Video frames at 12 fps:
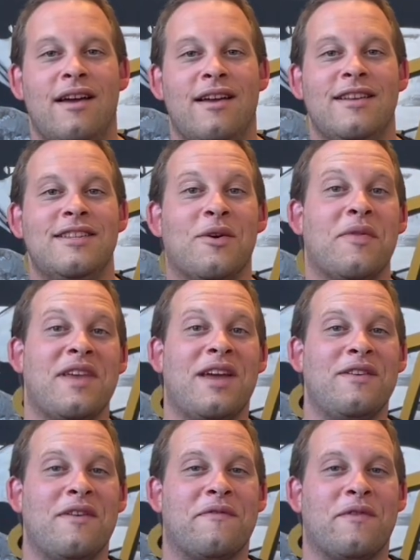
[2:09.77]
So at the end
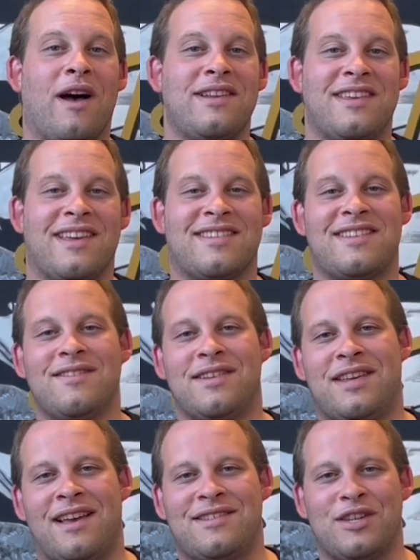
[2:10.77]
of your flight test, the
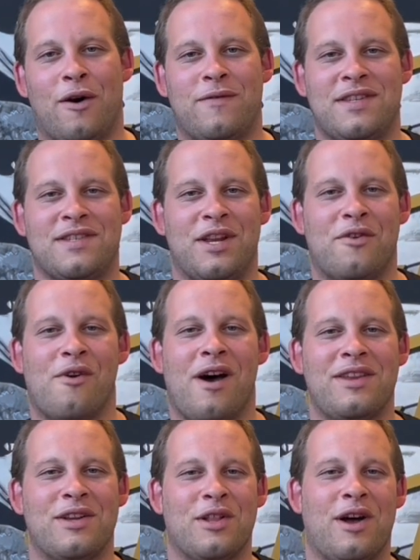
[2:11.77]
testing officer is going to write
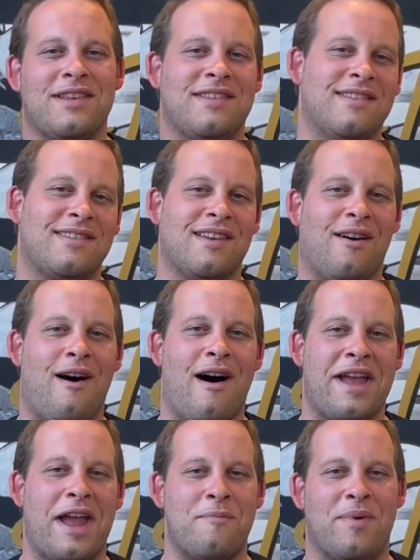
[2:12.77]
in your license
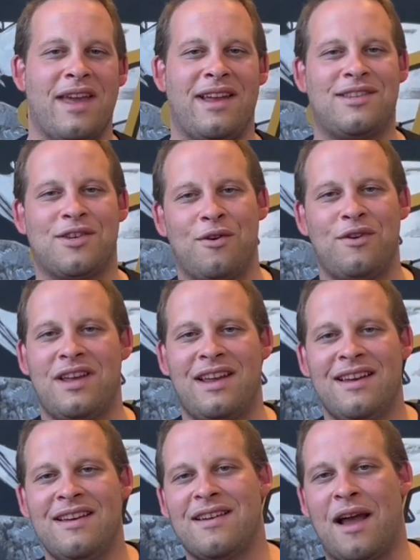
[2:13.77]
IAP
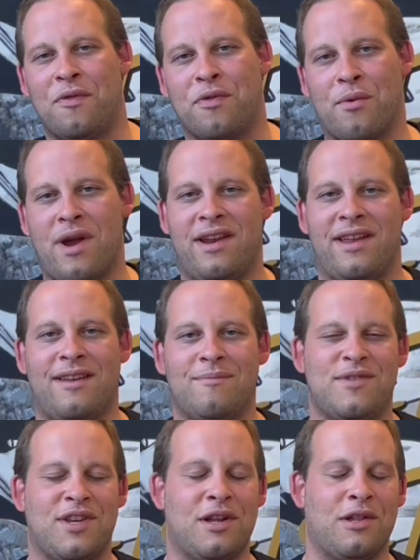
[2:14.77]
2D and 3D.
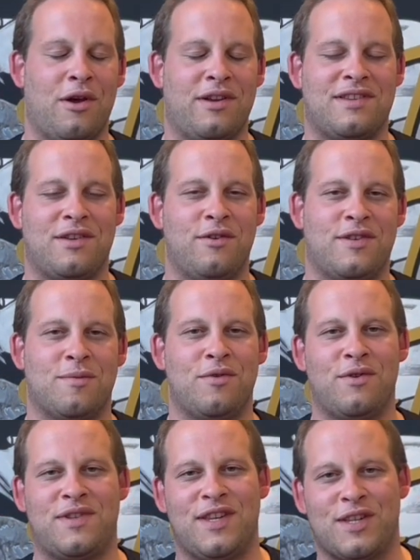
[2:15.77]
So you're going to learn to use some
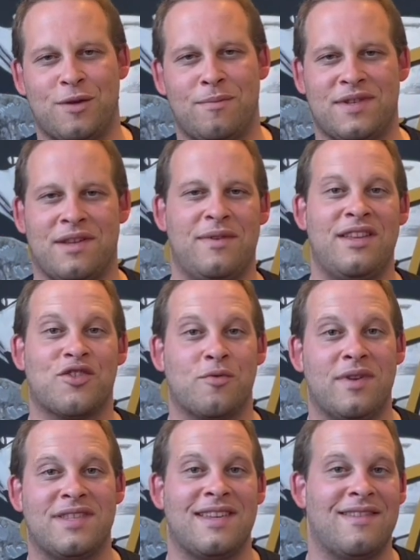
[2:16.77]
new systems and
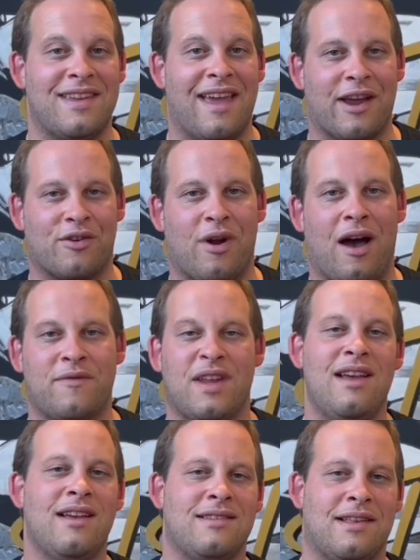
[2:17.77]
instruments in the
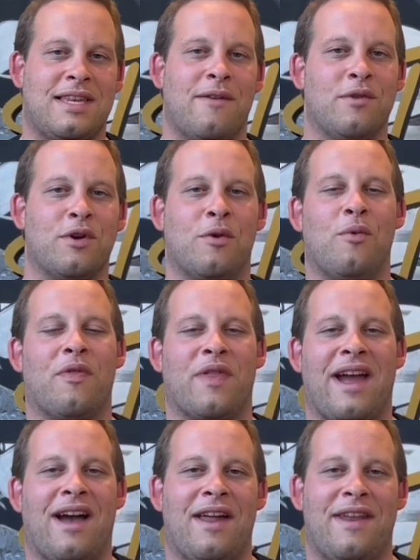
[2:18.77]
aircraft. So let's have a look at what they
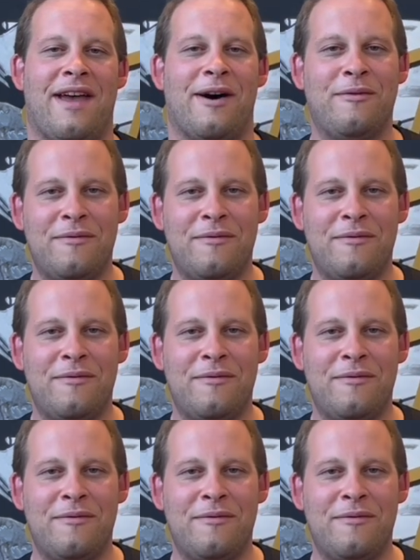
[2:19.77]
are now.